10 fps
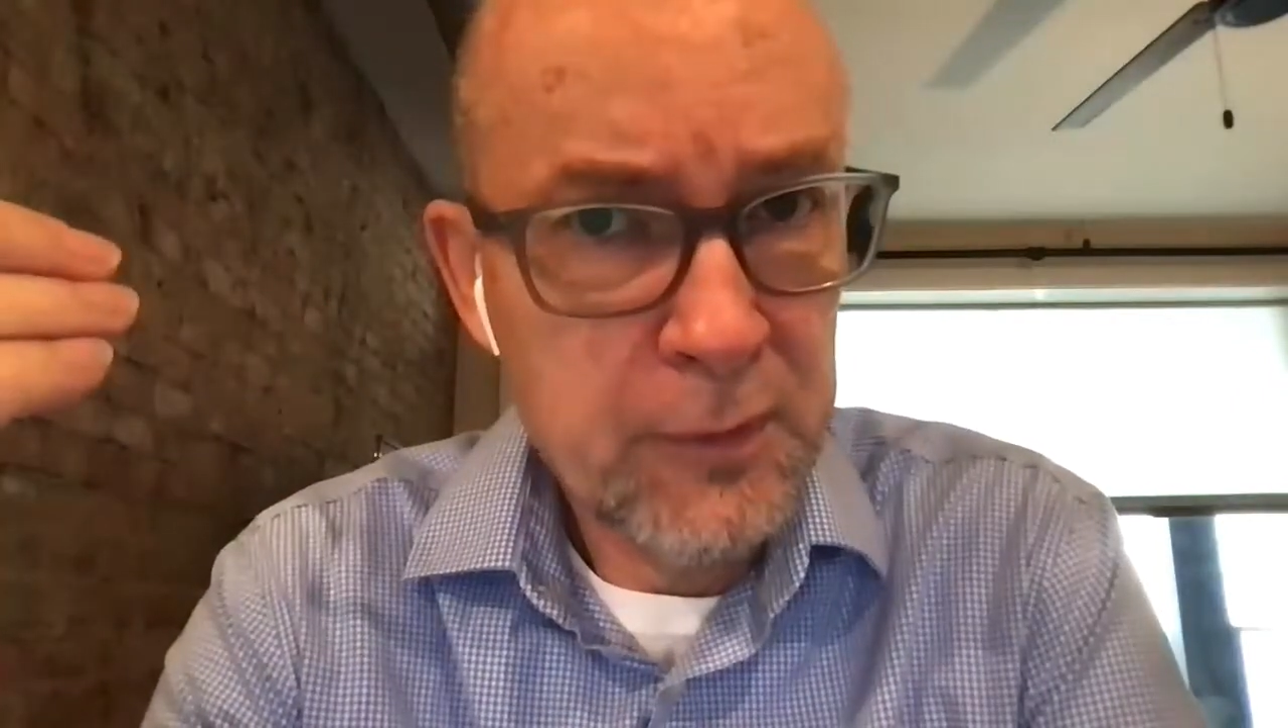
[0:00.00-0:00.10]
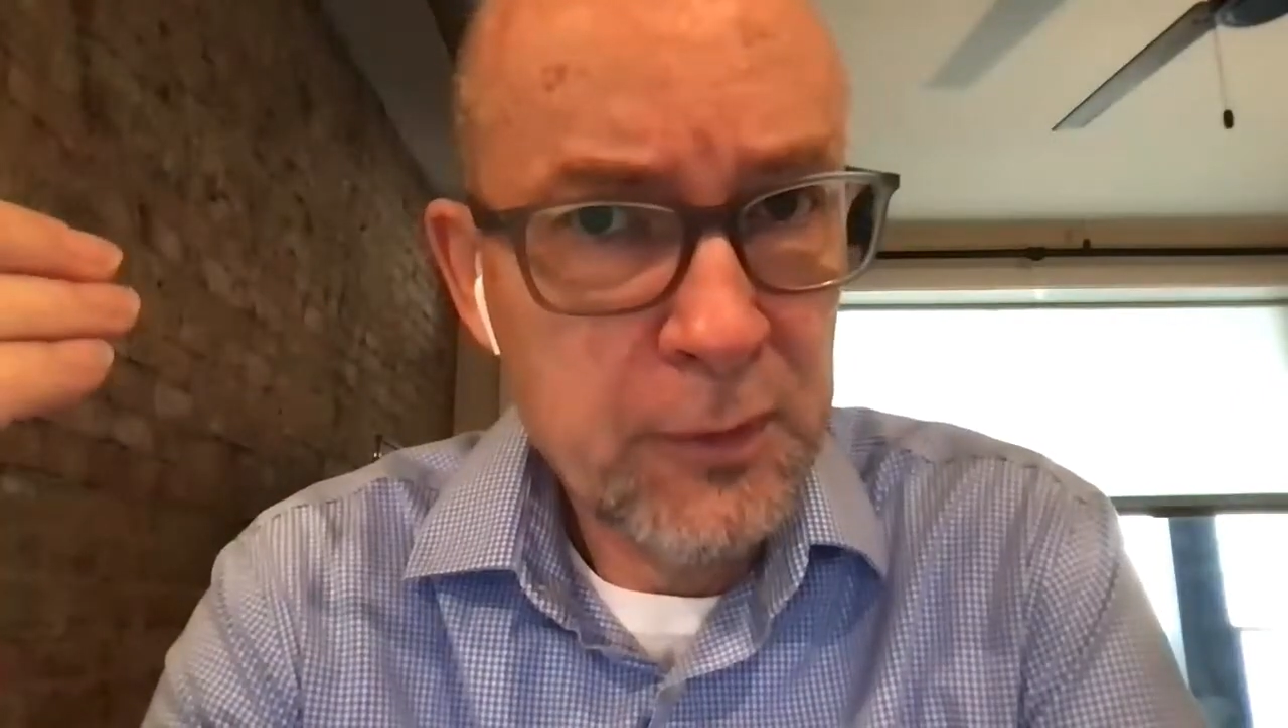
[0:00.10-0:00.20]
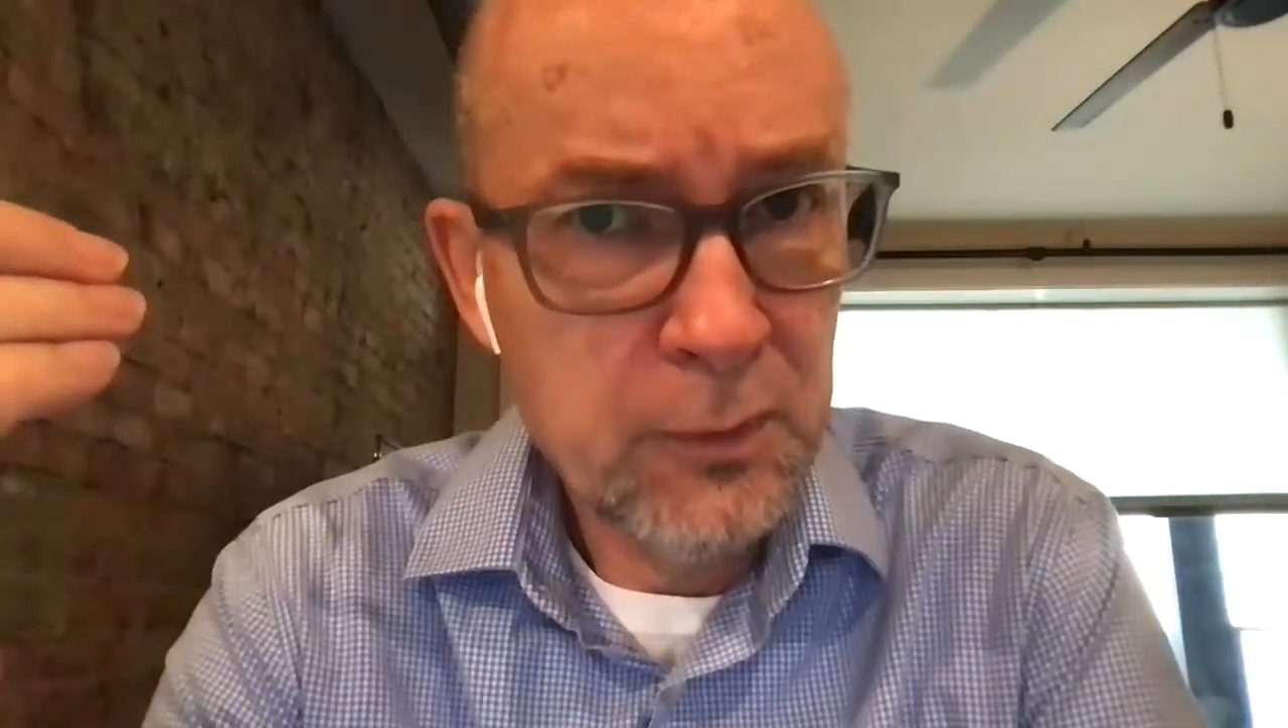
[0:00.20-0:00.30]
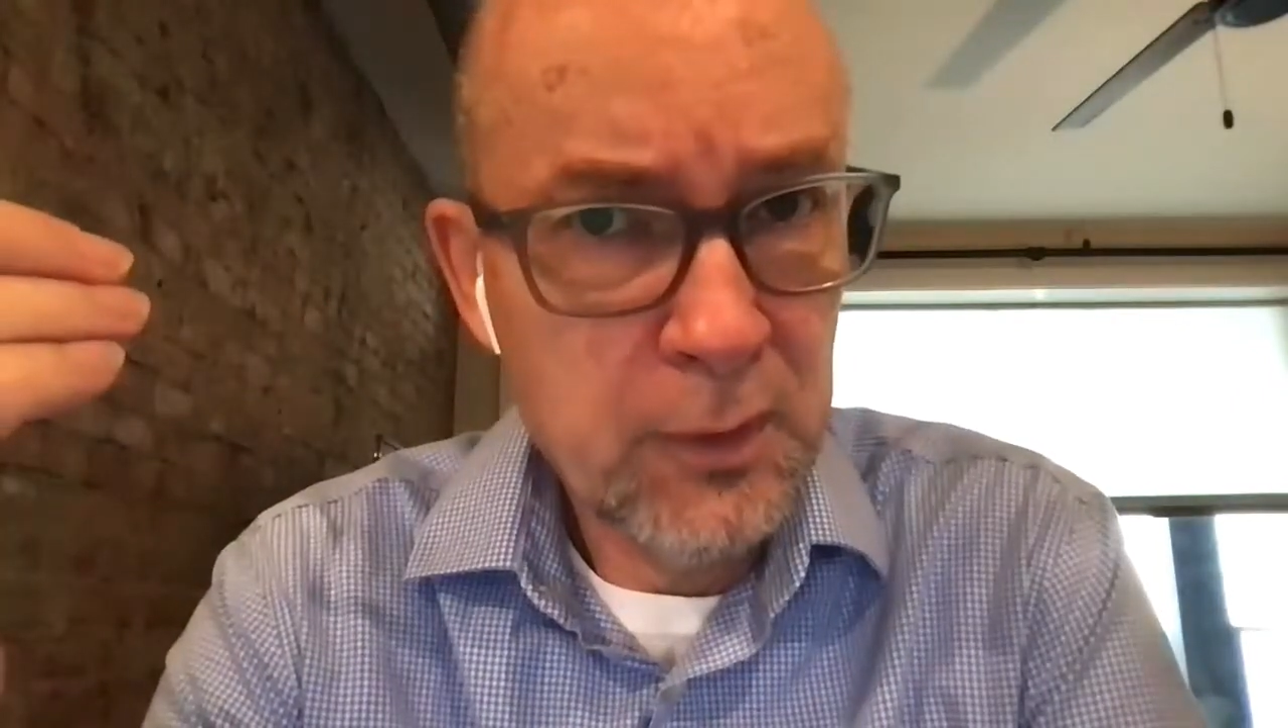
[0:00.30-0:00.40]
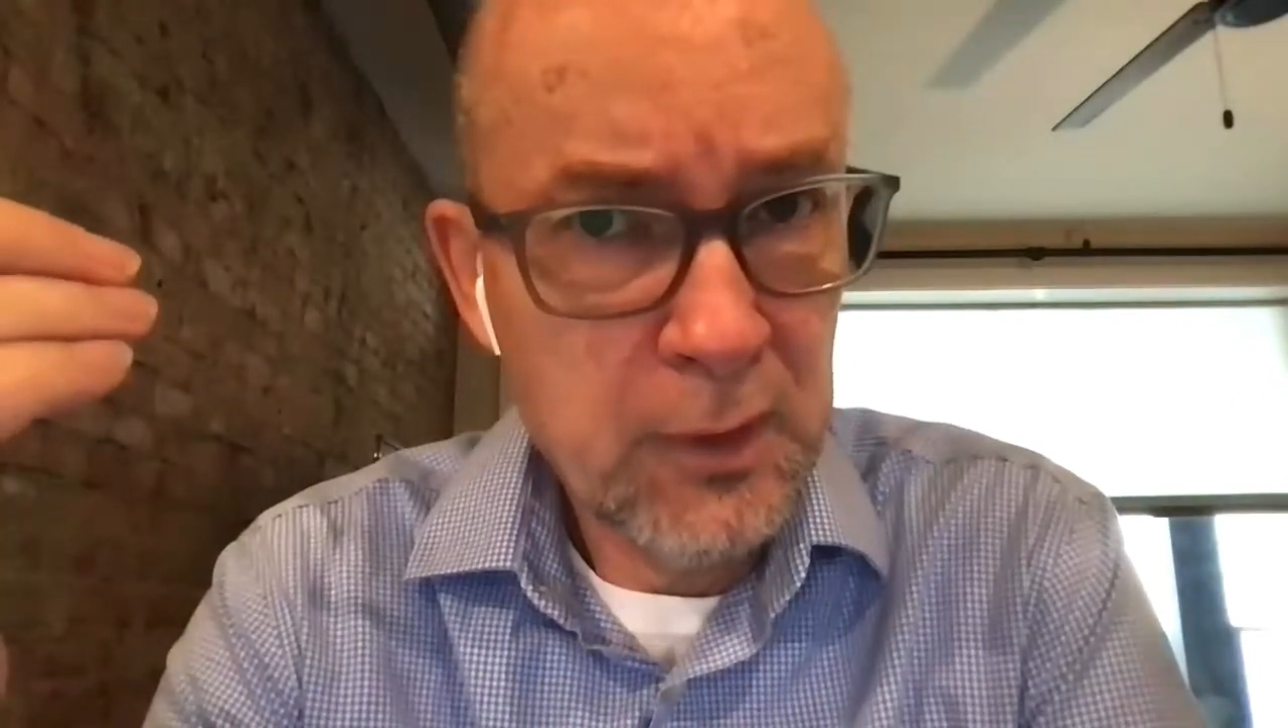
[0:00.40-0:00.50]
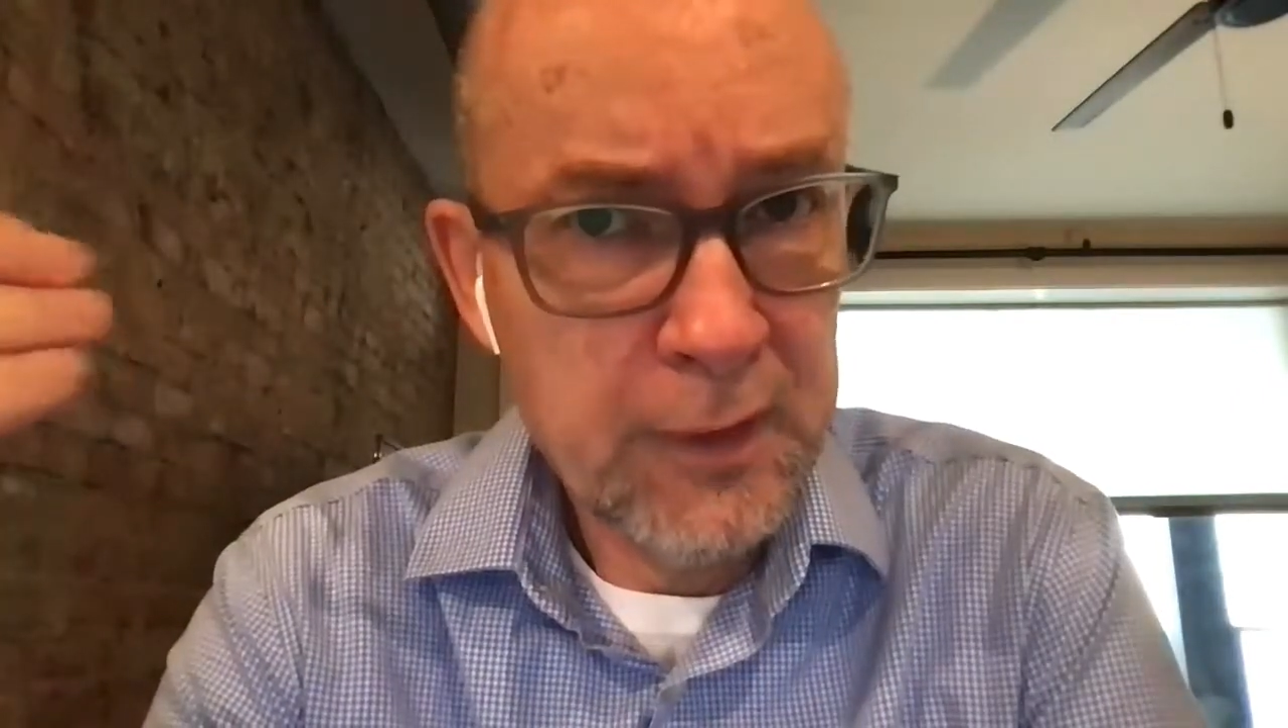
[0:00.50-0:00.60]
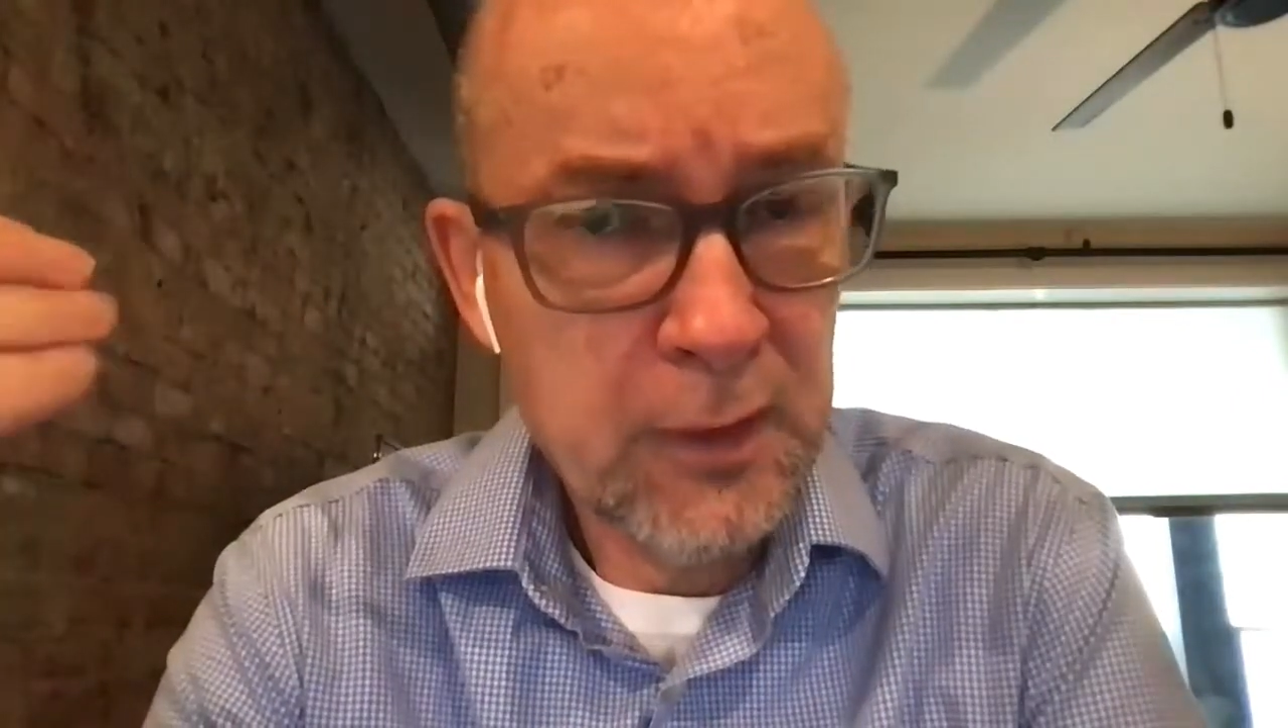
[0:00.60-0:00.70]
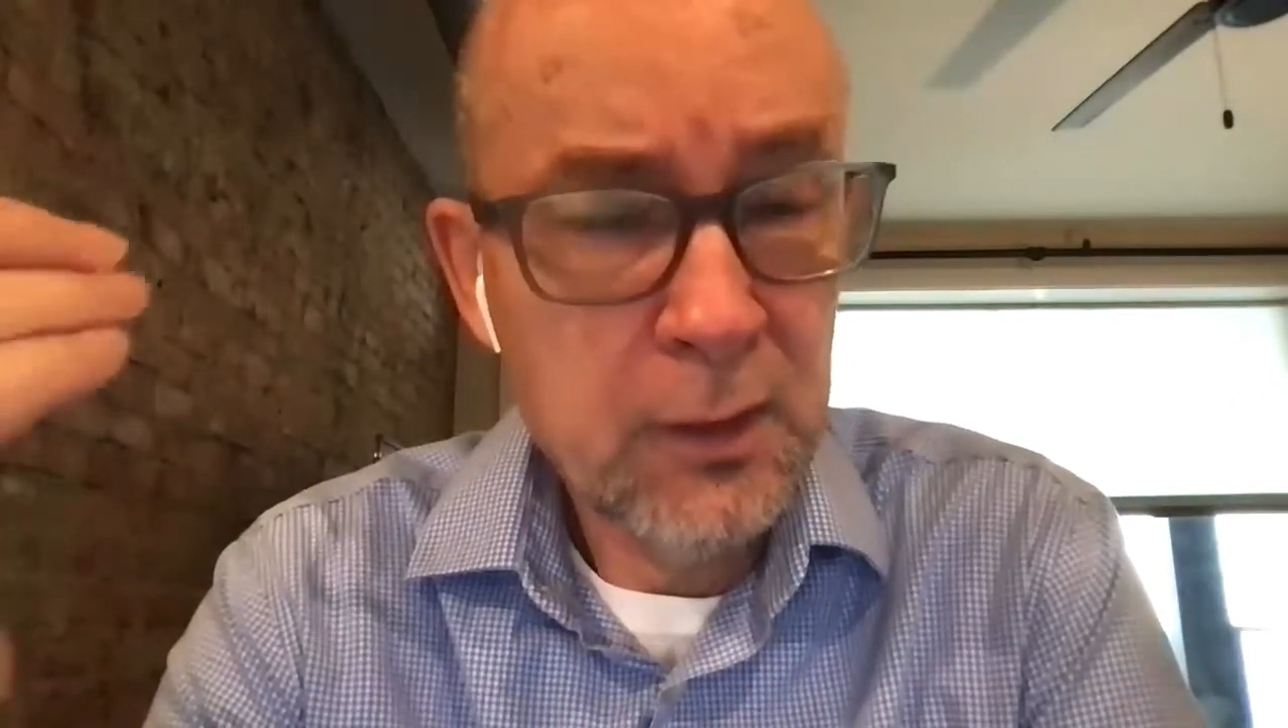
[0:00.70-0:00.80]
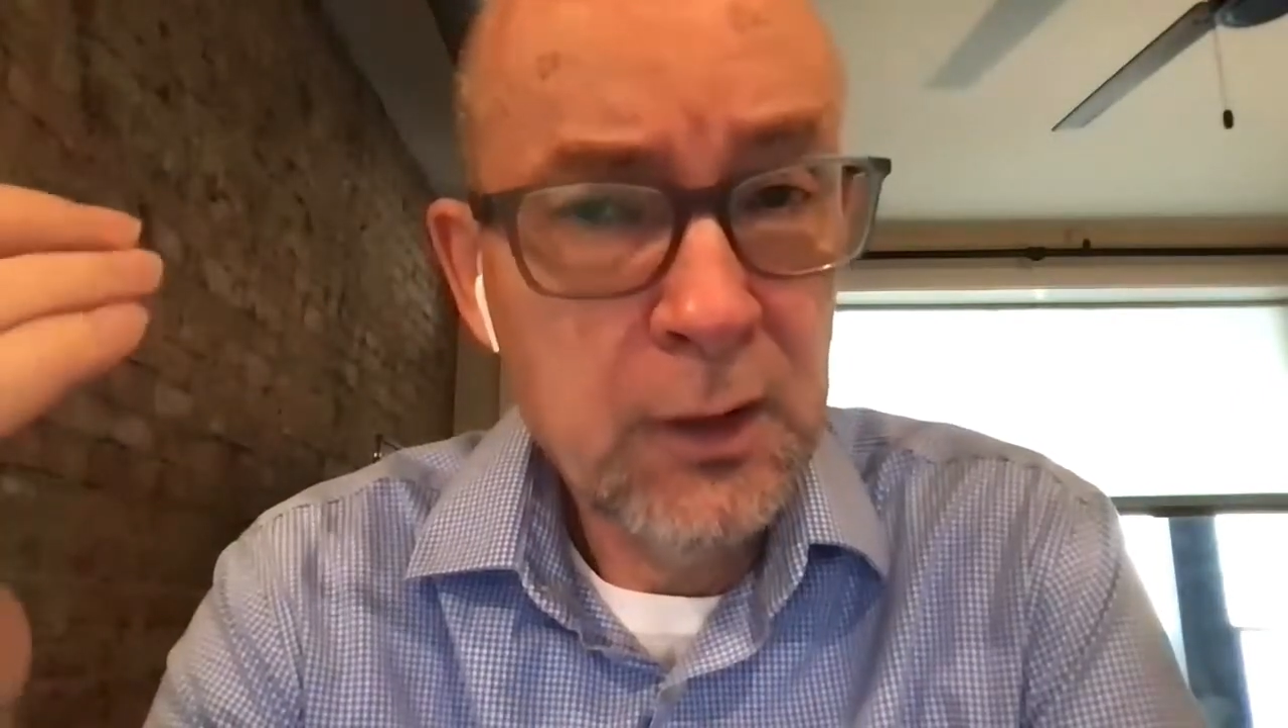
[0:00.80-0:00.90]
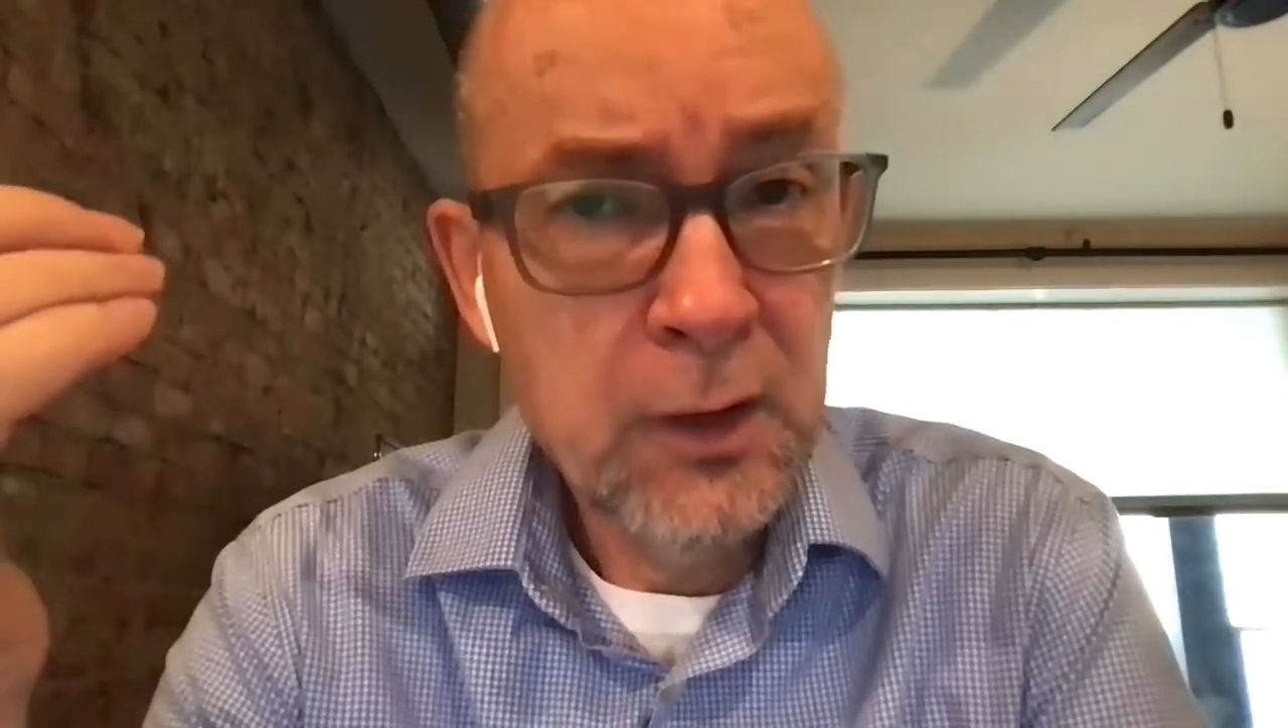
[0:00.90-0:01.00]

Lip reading: to earlier,